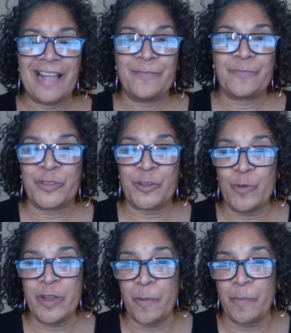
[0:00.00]
Hi,
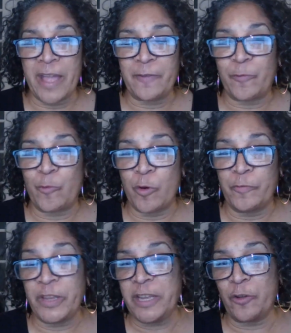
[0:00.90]
so we are back
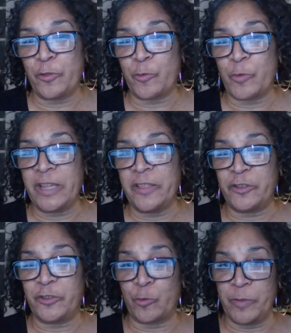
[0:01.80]
for video 3 in
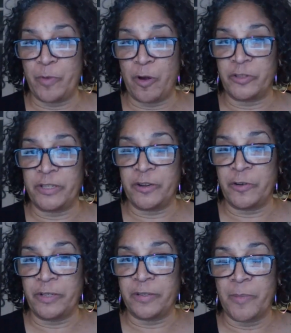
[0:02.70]
this 3-part
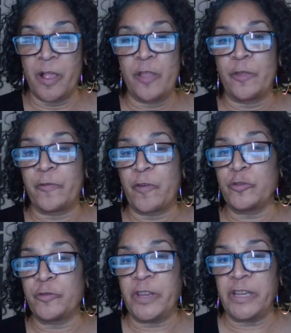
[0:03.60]
series. The
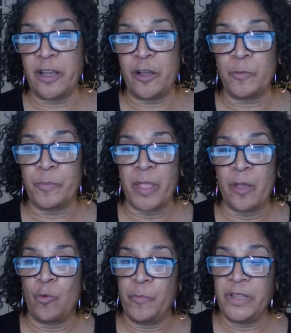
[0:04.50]
first video
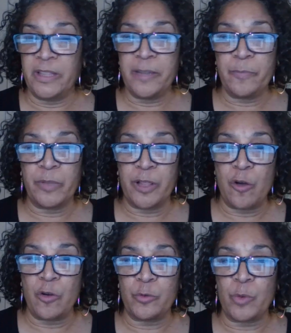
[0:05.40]
will be linked
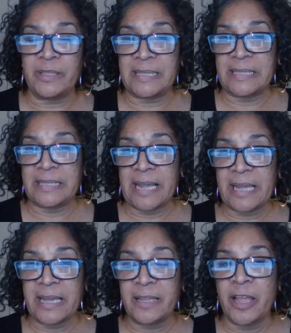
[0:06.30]
below as well as the
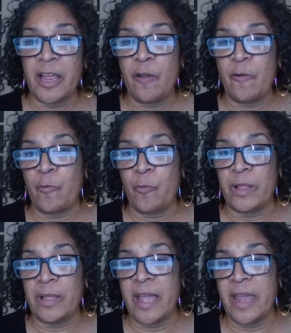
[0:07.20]
second.
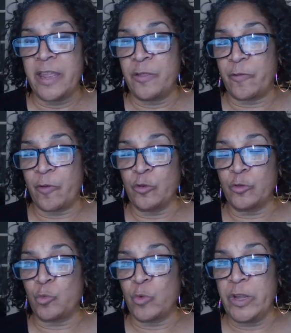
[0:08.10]
And in the
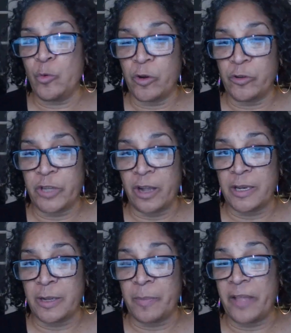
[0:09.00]
first, we were
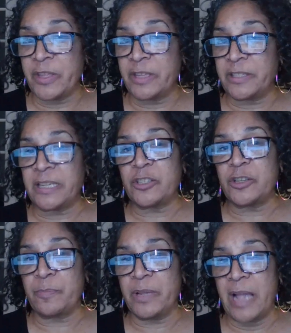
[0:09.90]
talking about the
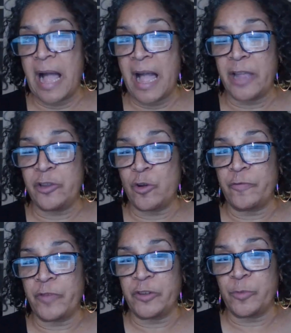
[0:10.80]
intention behind
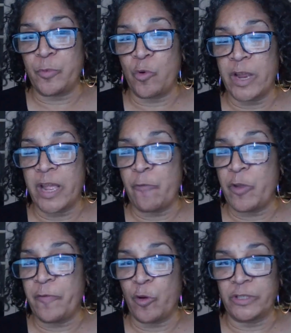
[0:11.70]
your vision board and
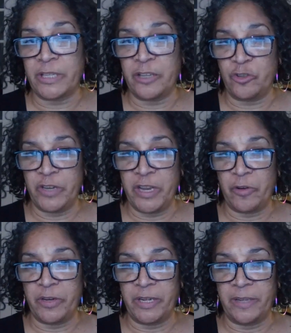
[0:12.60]
reverse
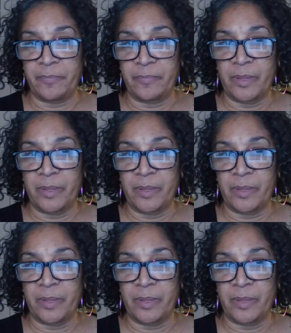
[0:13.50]
engineering it.